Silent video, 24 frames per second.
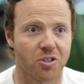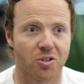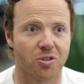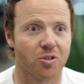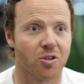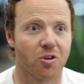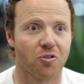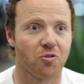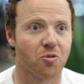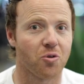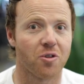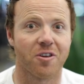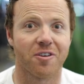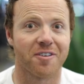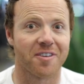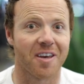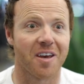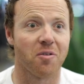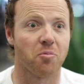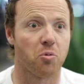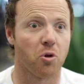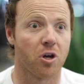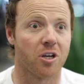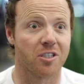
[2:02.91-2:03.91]
so those were the
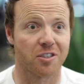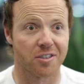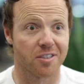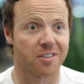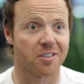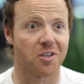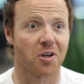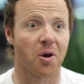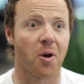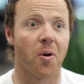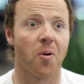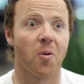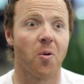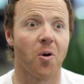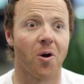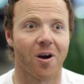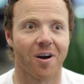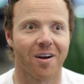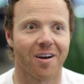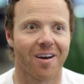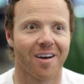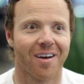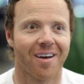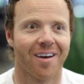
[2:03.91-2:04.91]
safe places to go
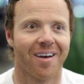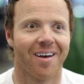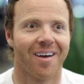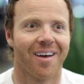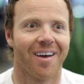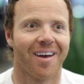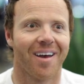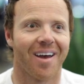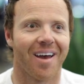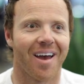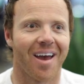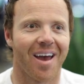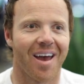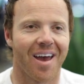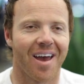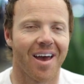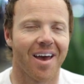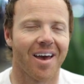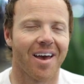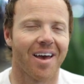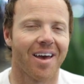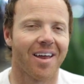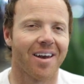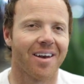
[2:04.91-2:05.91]
work.
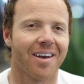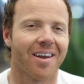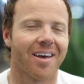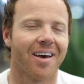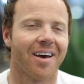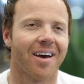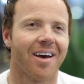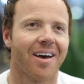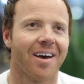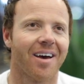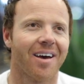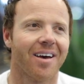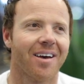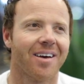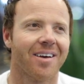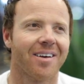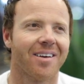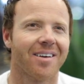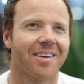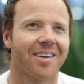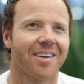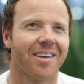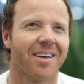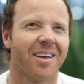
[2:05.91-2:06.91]
And
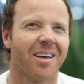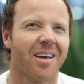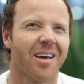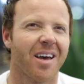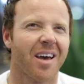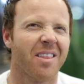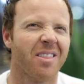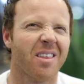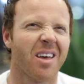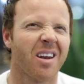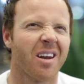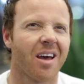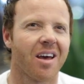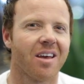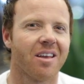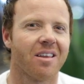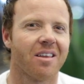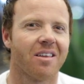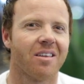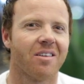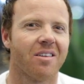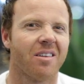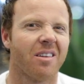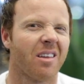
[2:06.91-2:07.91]
then
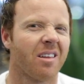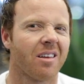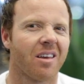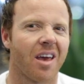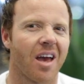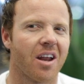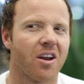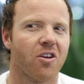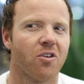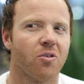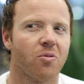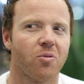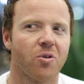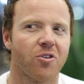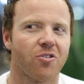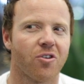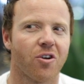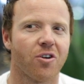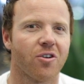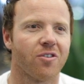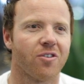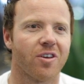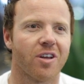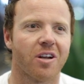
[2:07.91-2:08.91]
we
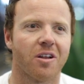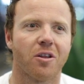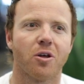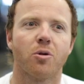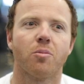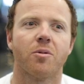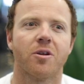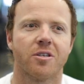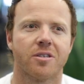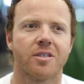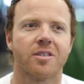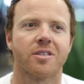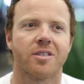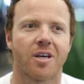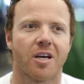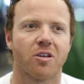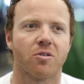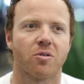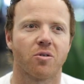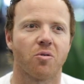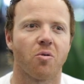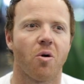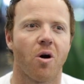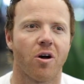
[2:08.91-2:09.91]
started seeing a little bit of success
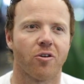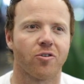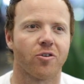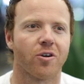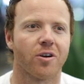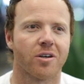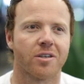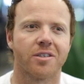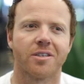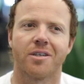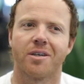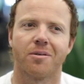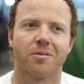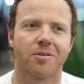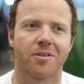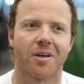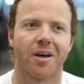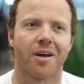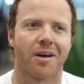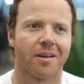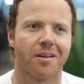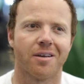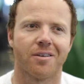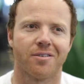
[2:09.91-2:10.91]
with Qualtrics, and I was
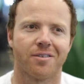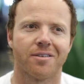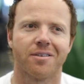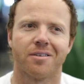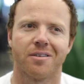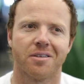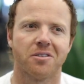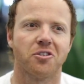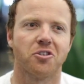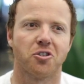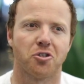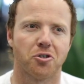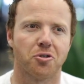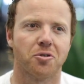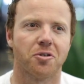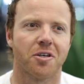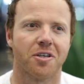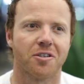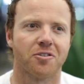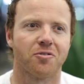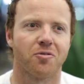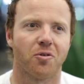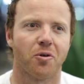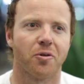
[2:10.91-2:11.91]
like, let's do
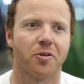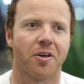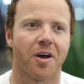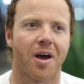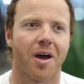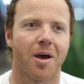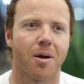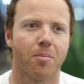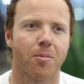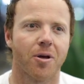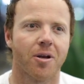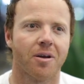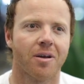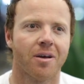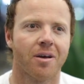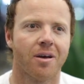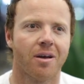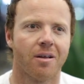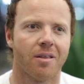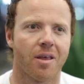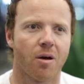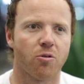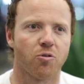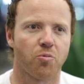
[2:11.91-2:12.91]
this full time. And
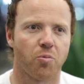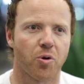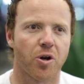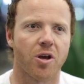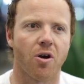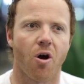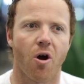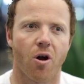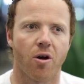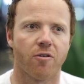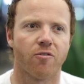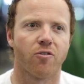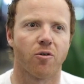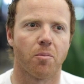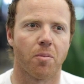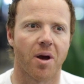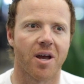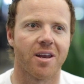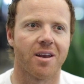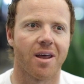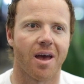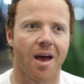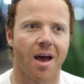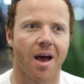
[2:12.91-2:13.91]
that was pretty hard for
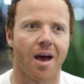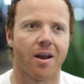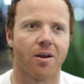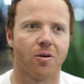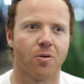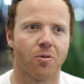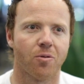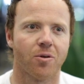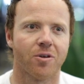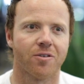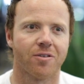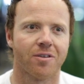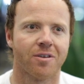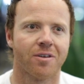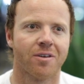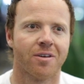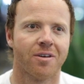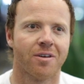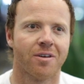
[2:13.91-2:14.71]
my dad, who was,